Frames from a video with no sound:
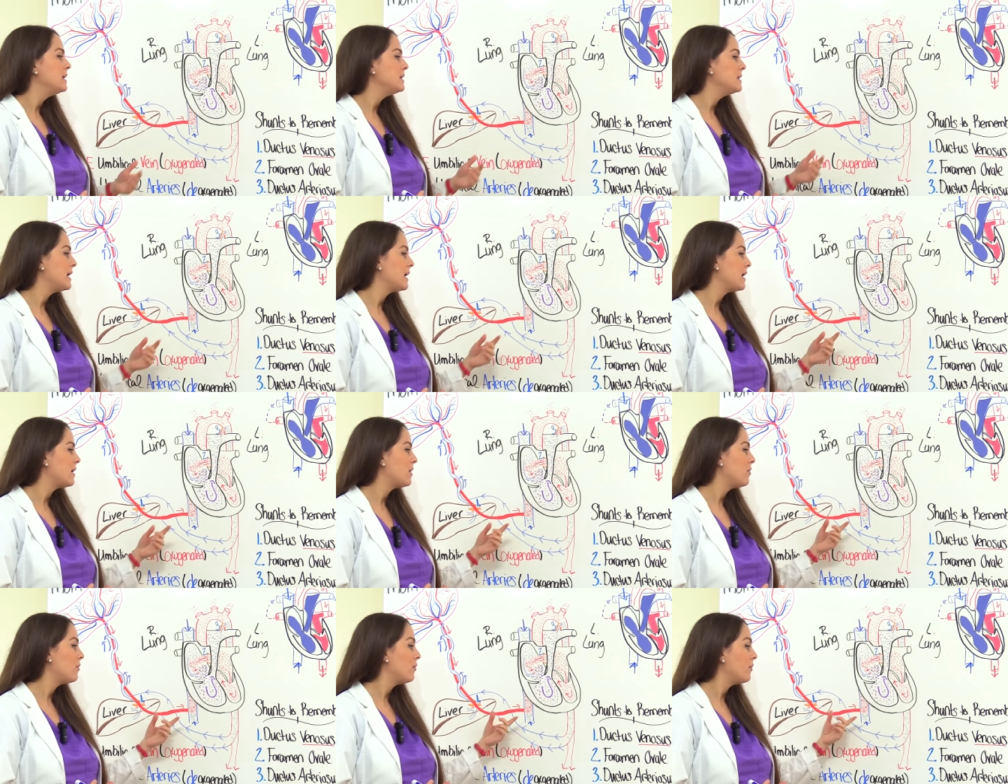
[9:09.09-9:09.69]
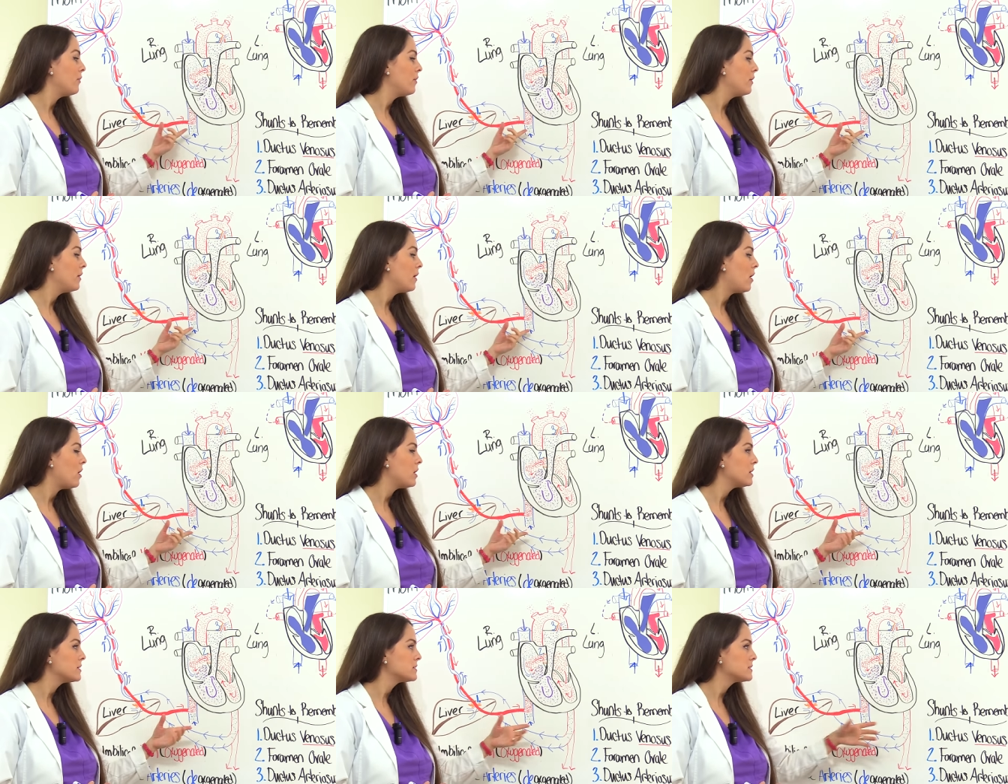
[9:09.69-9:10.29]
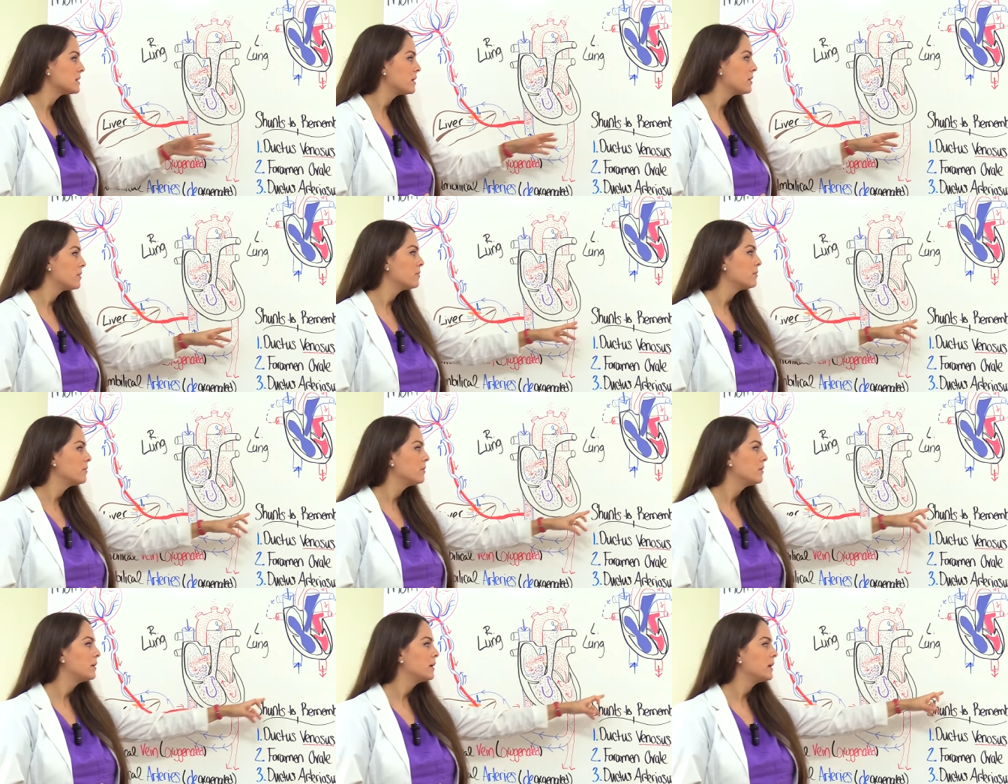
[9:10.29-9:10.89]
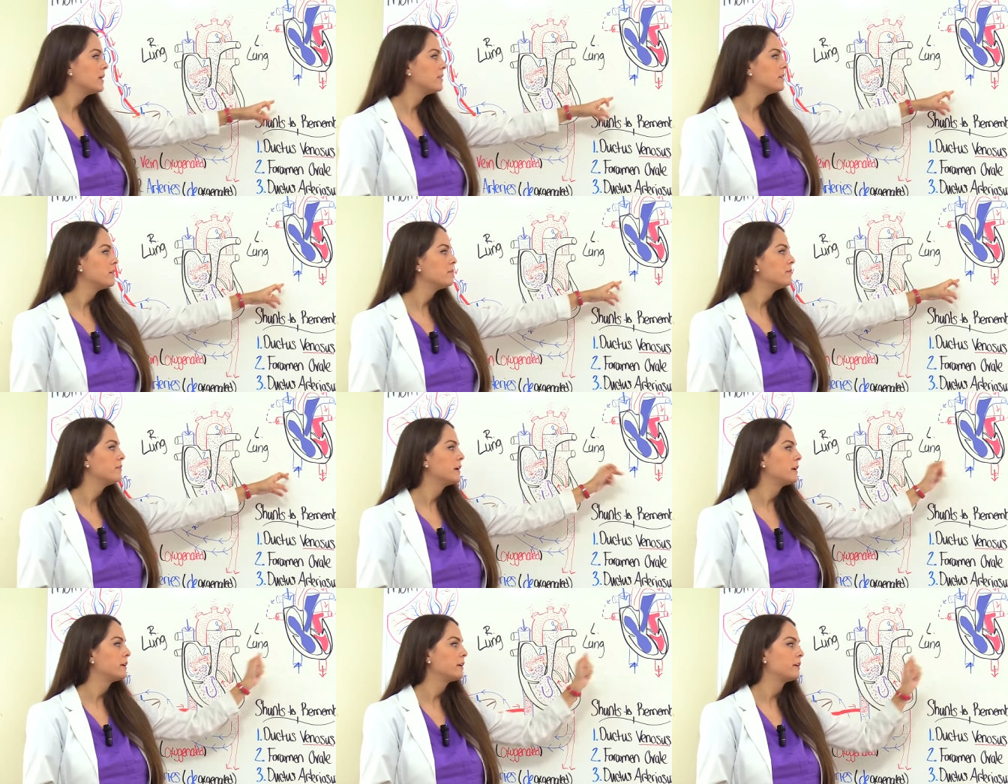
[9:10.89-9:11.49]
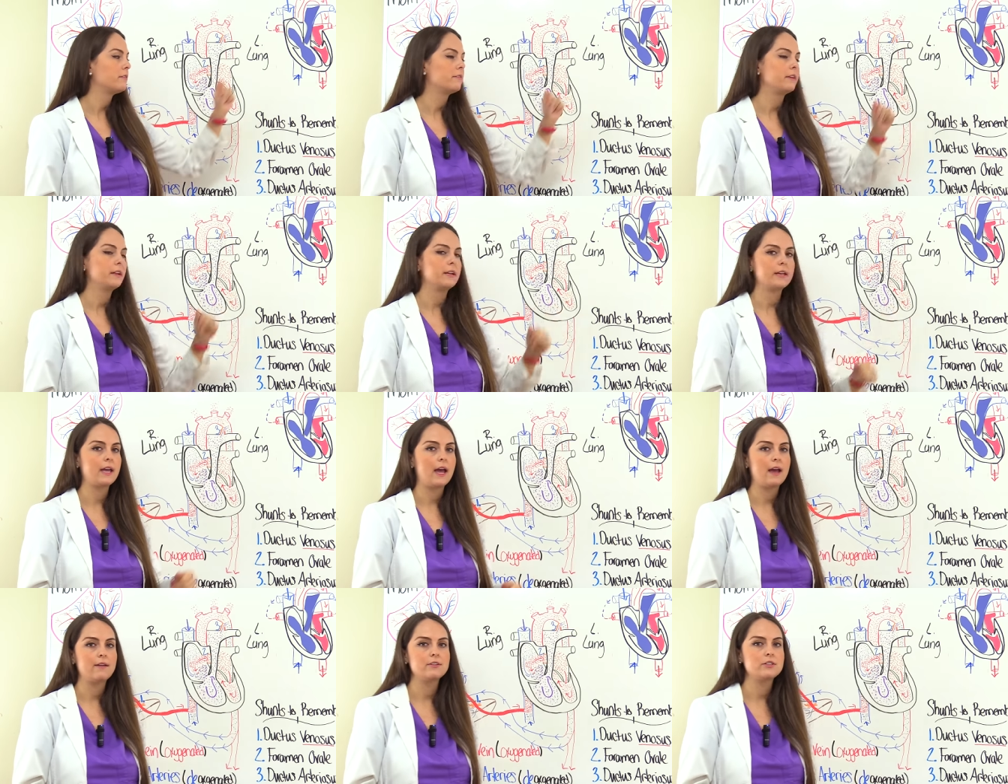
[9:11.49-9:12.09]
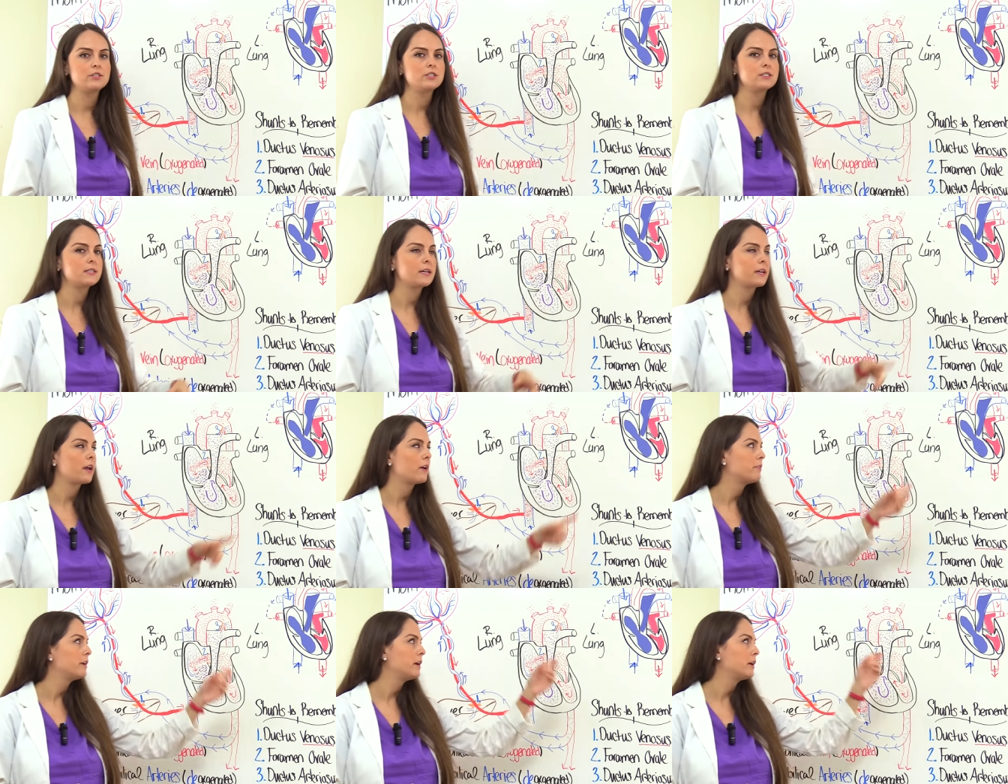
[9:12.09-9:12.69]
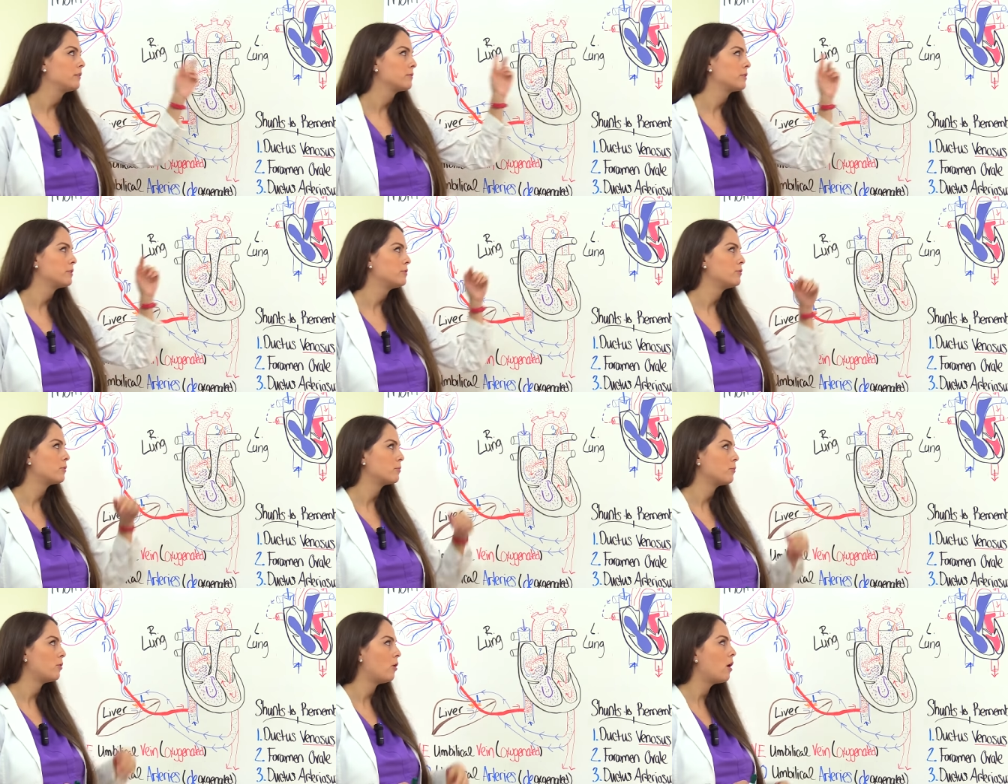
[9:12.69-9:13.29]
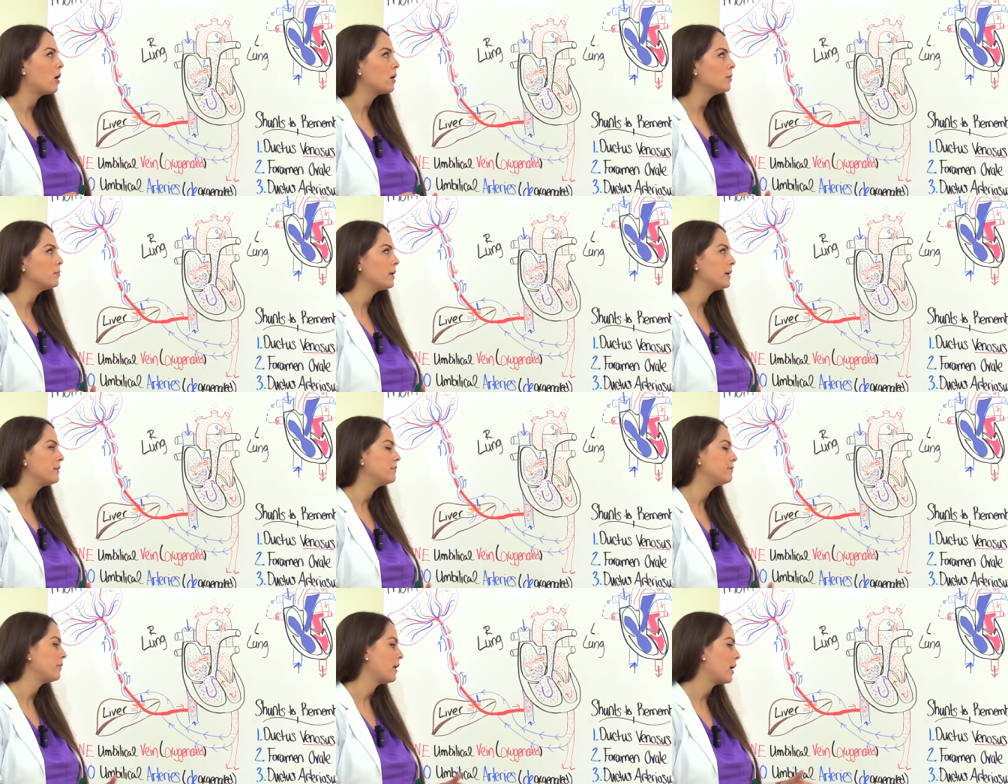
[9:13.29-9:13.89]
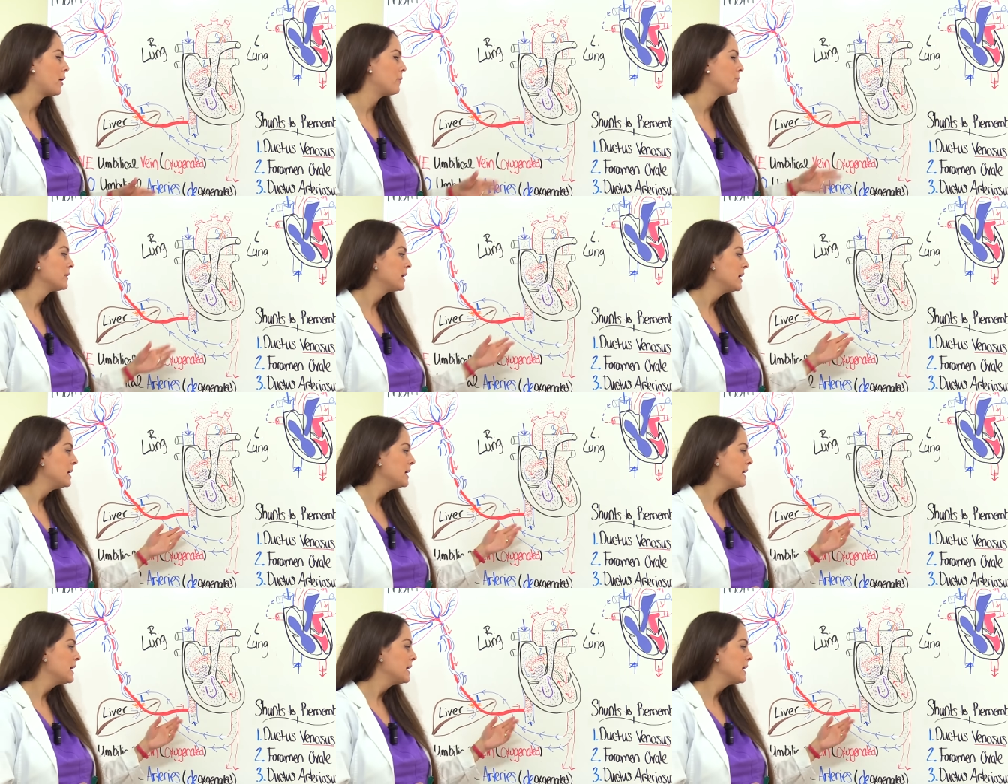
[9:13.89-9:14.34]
Now, also in the inferior vena cava, just like over here with the normal heart blood flow,